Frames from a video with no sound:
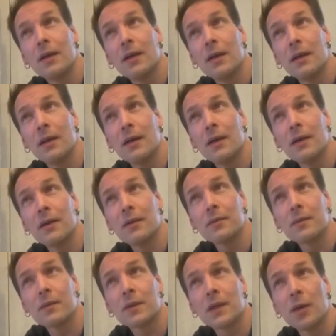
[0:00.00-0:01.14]
a
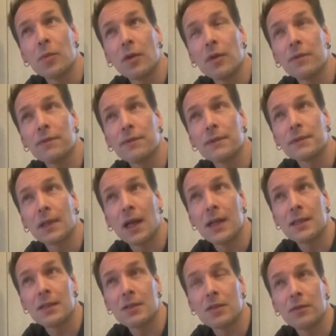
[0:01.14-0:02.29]
couple of
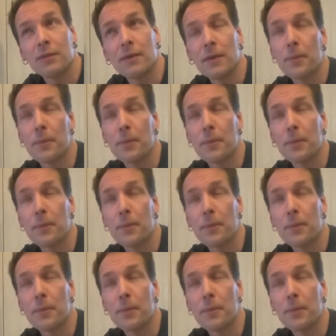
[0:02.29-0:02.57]
slices of